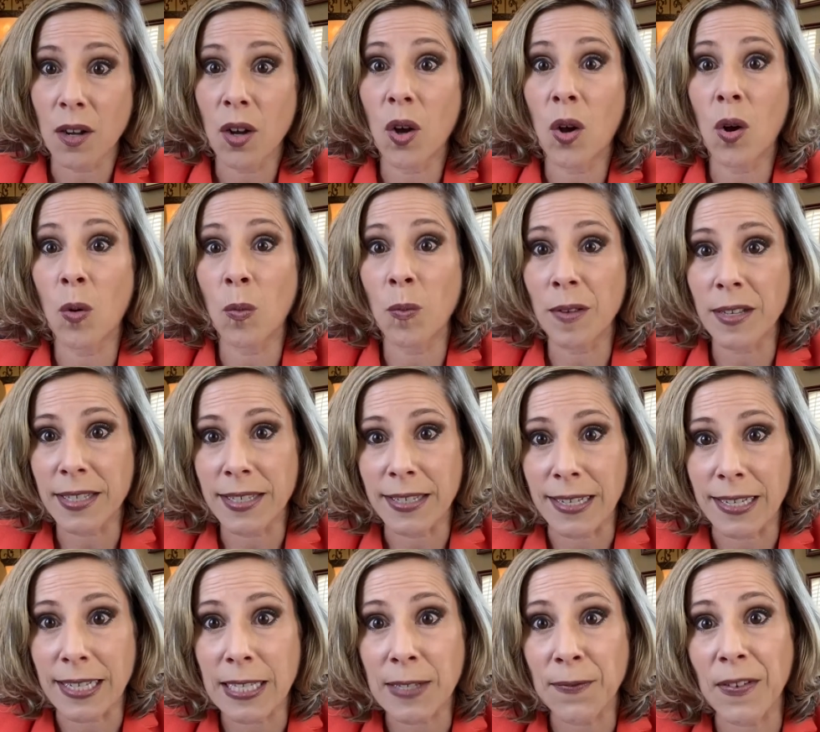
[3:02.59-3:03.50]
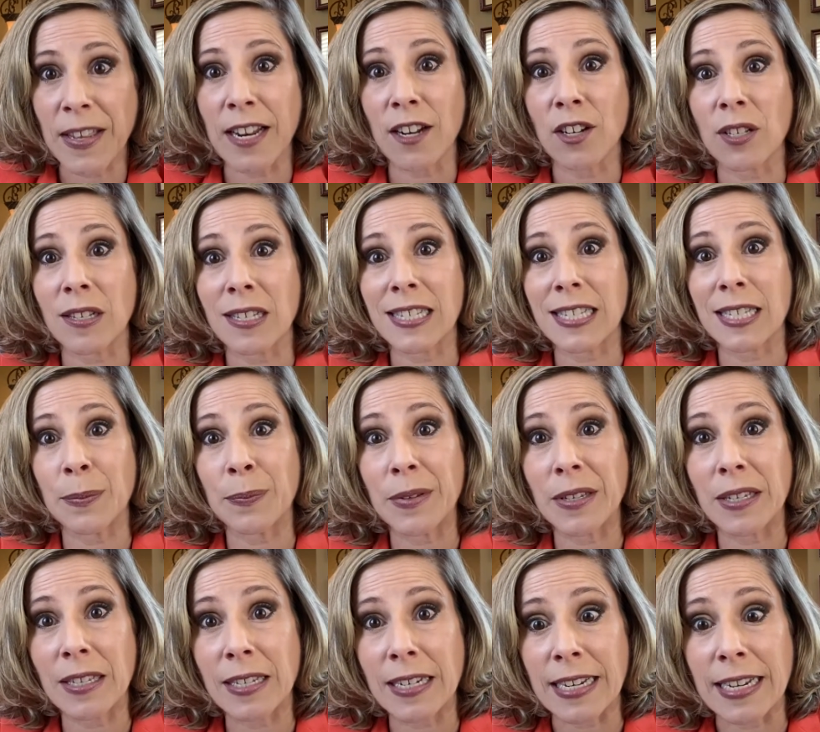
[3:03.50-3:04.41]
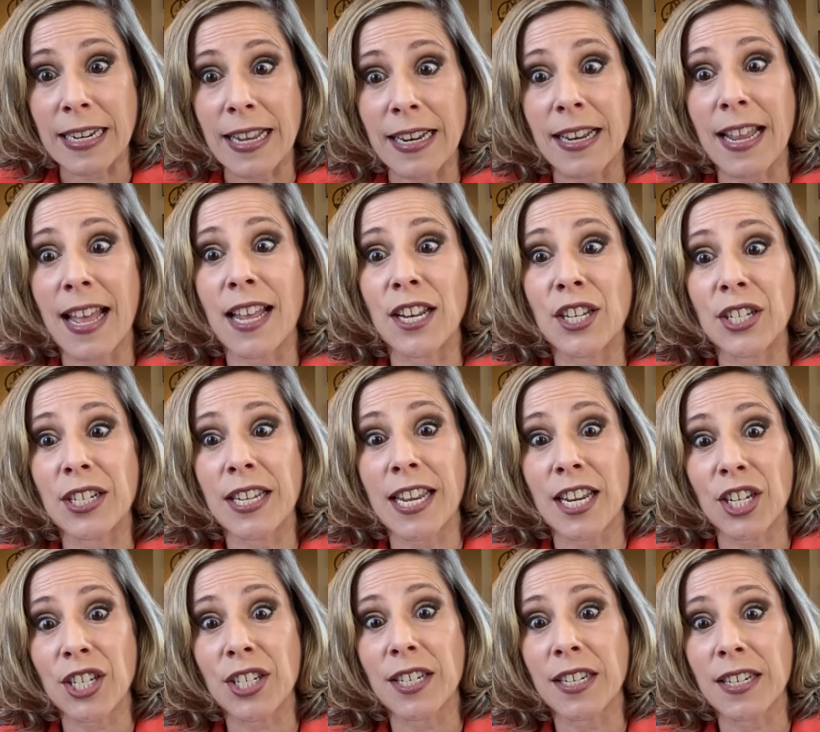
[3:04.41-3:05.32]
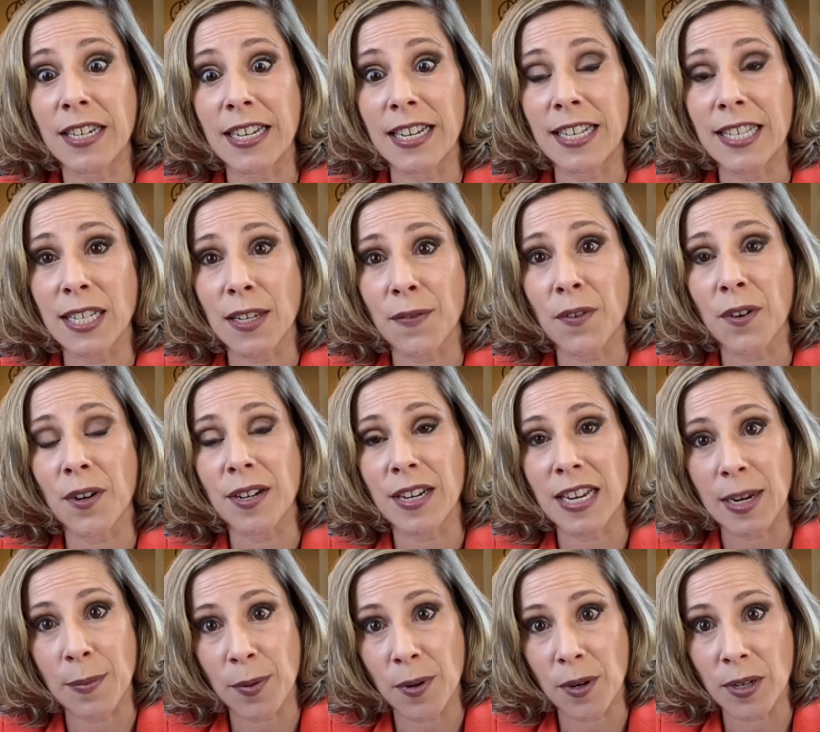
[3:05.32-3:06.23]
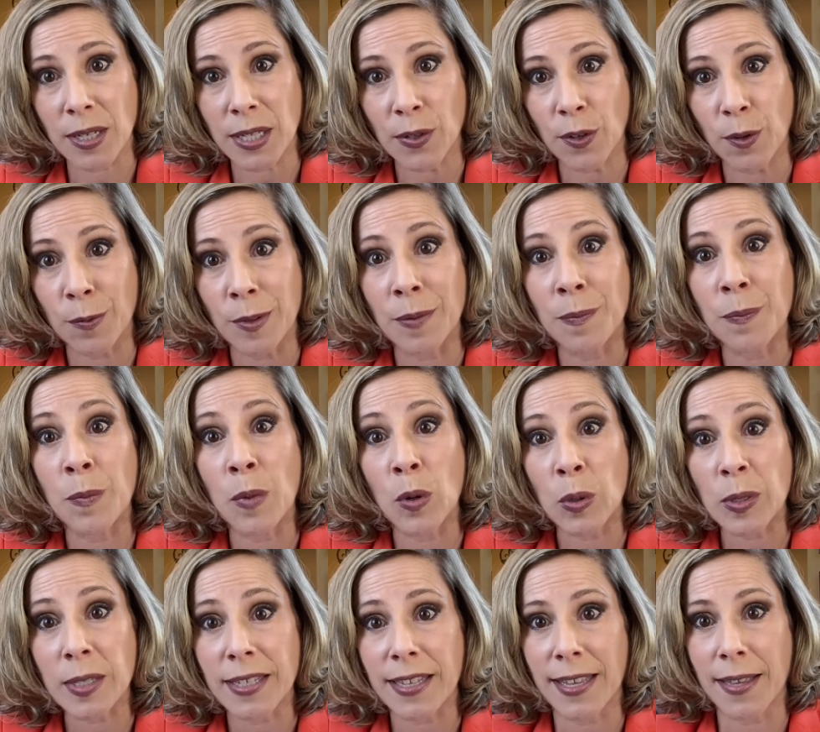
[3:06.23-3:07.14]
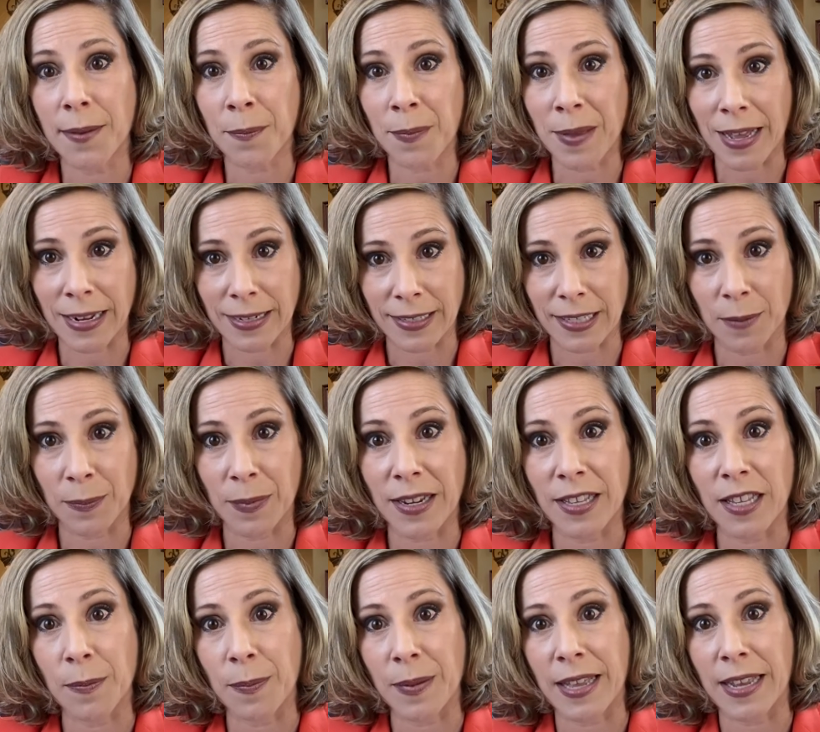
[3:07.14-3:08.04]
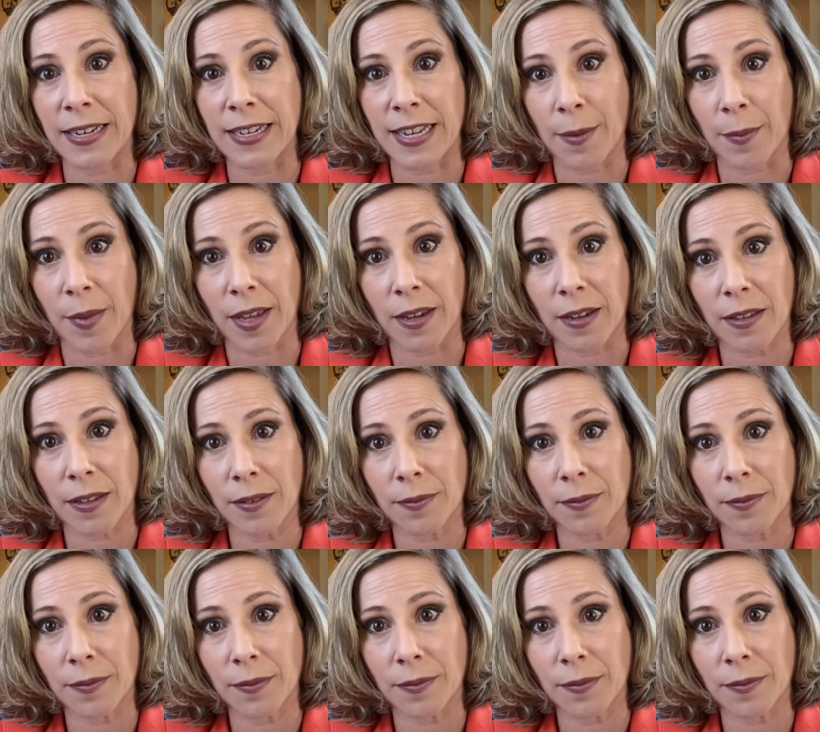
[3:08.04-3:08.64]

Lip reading: homelessness, financial stability, and education needs of our neighbors who have been most impacted by the pandemic.